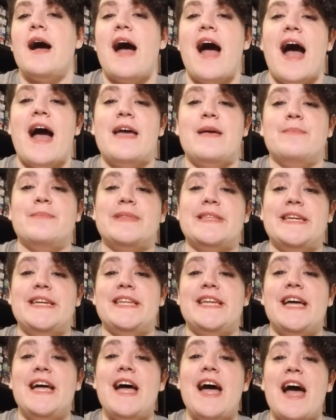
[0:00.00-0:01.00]
I am
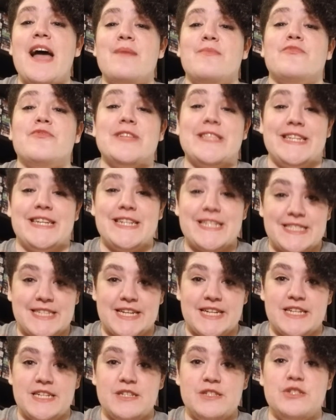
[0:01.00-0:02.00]
Lena. I'm really
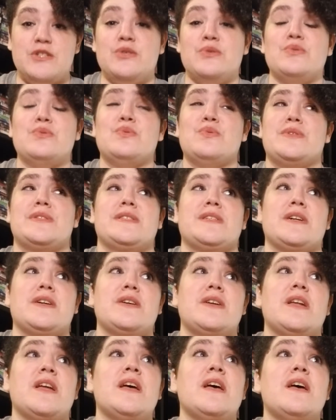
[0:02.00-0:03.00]
excited to
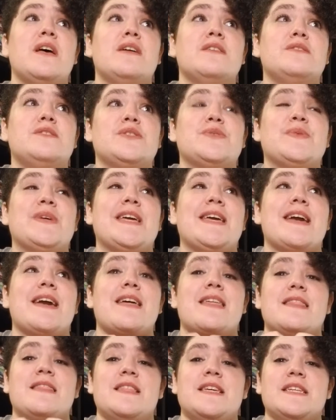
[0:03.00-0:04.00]
start
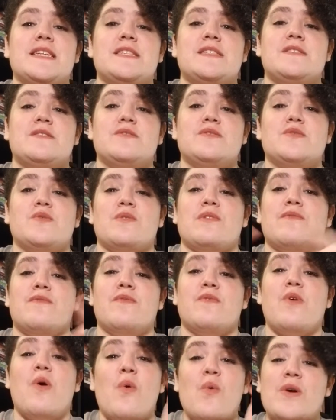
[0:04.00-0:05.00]
doing this sort
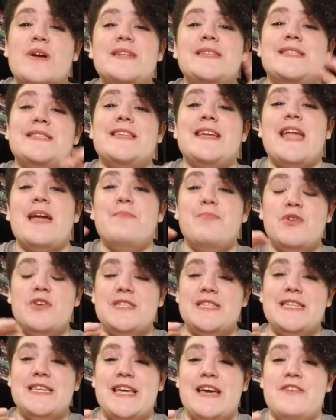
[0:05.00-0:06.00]
of course that I put
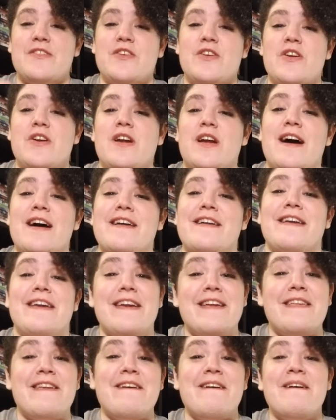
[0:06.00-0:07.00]
together
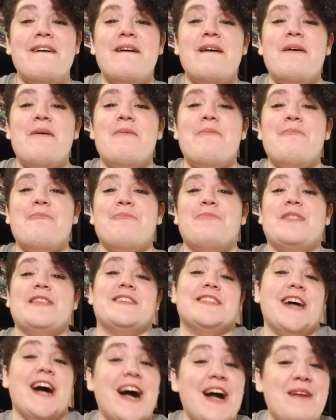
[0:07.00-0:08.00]
in the
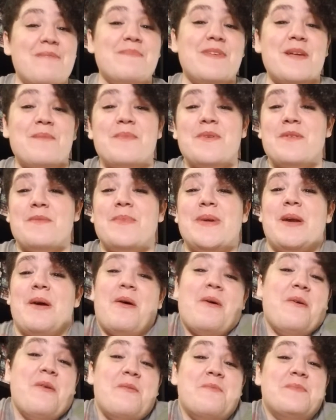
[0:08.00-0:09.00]
time that I'm going to be
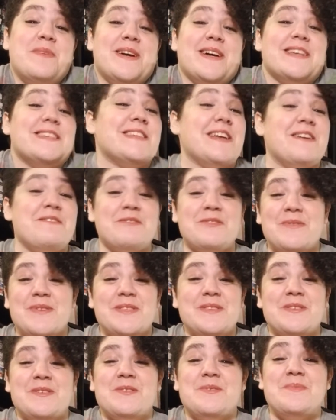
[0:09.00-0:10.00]
home because
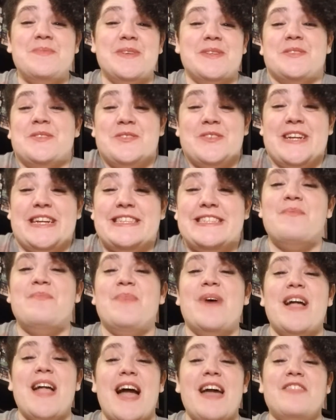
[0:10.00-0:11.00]
everyone's home, because great.
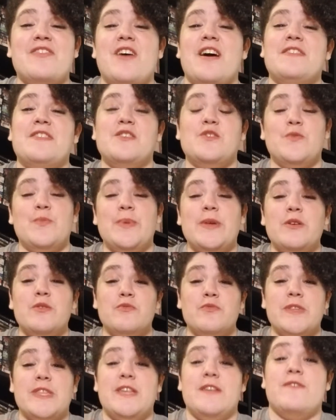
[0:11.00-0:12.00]
But I thought this would be a
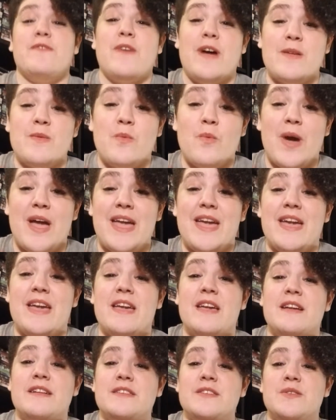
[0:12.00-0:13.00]
really fun
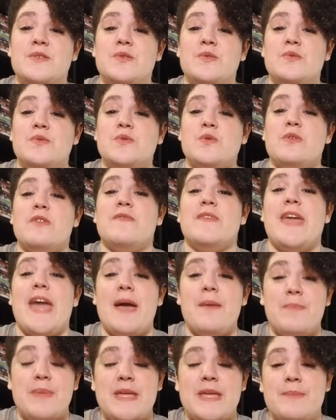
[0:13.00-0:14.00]
way to sort of
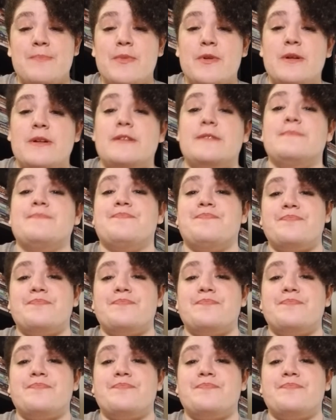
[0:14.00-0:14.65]
get people.